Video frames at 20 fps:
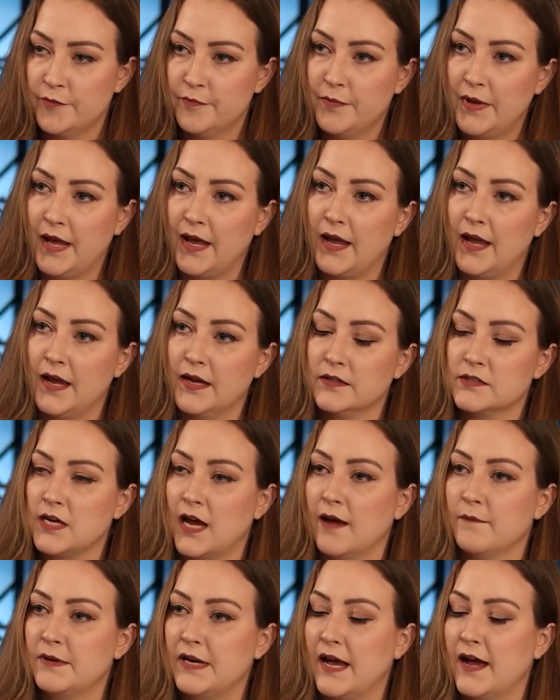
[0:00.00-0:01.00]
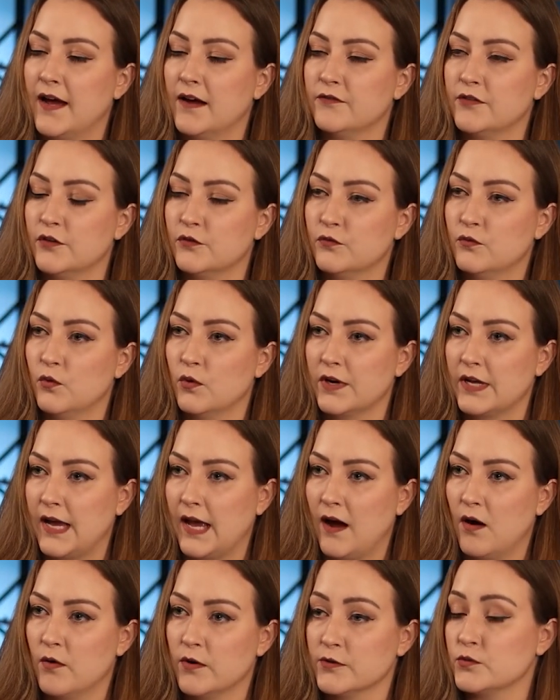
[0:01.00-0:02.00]
paying time and a half at 40
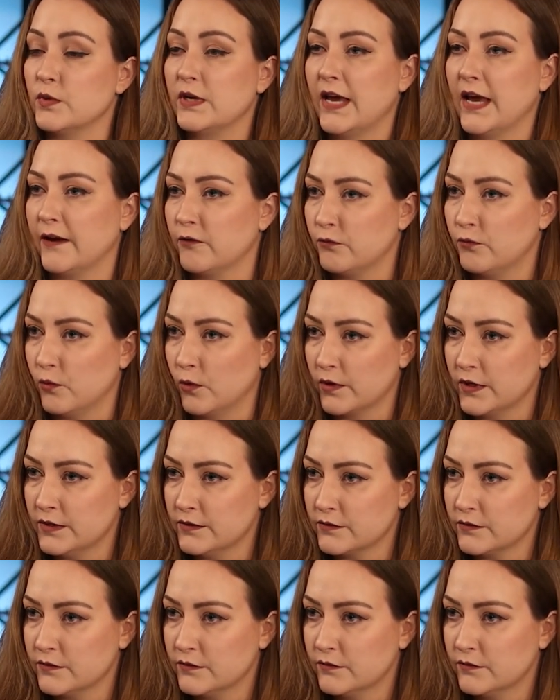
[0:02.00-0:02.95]
hours, we can't afford it?